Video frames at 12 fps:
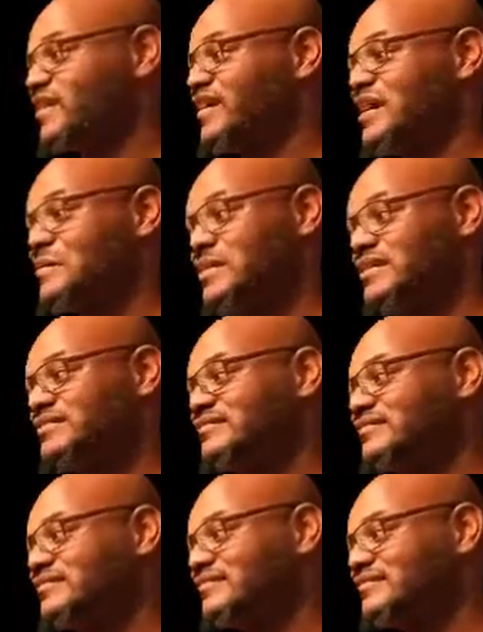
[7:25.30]
I mean,
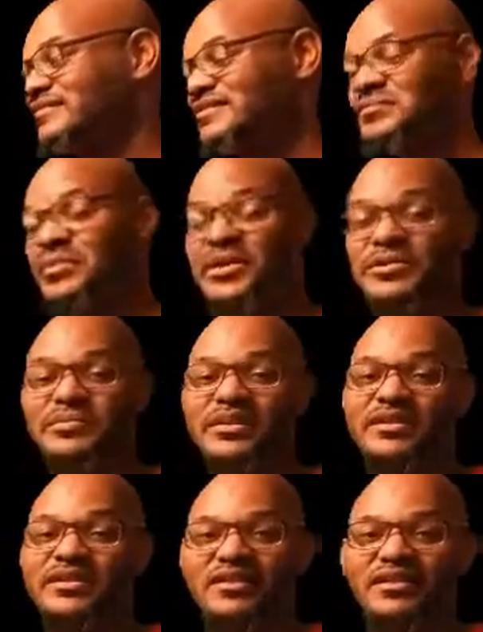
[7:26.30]
it's better to
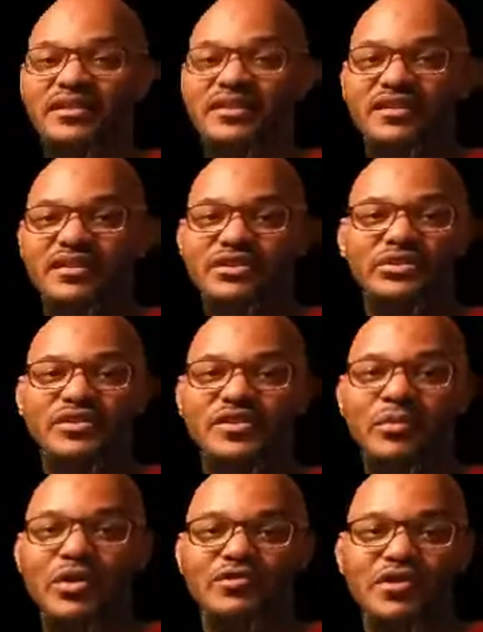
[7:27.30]
me.
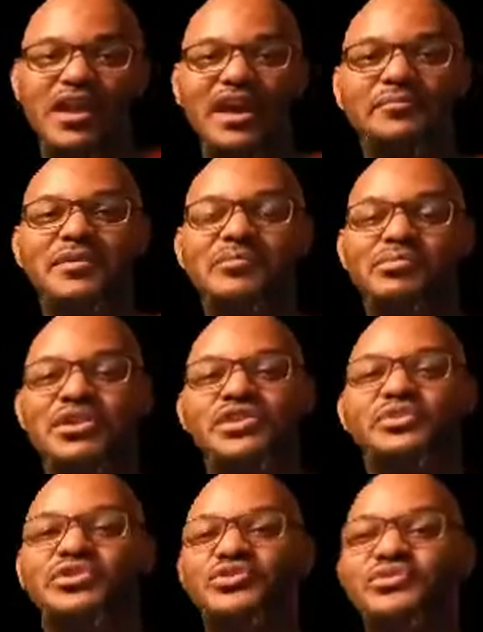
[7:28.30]
Small fry like me bringing
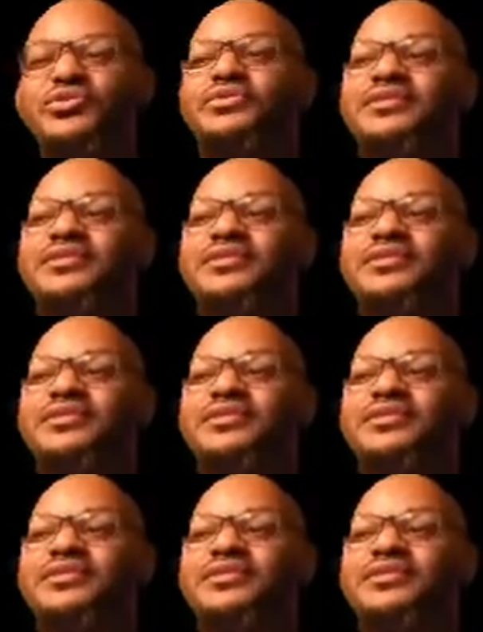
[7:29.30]
you the truth.